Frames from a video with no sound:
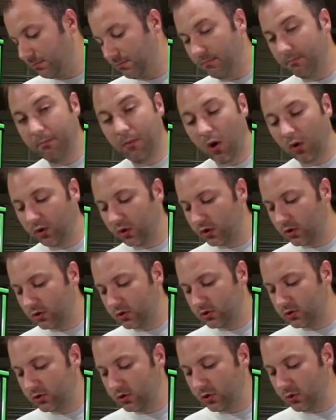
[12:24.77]
motor
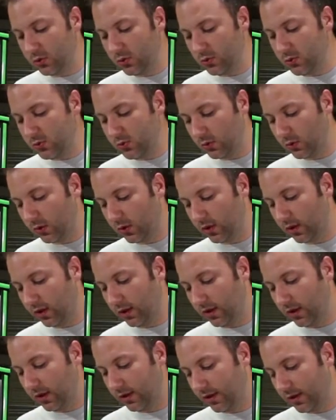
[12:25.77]
to
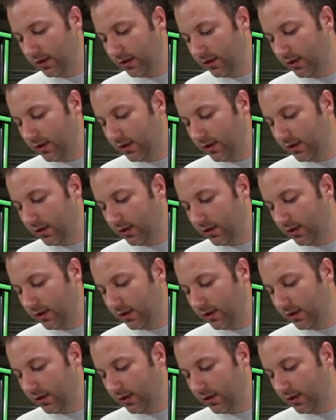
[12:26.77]
the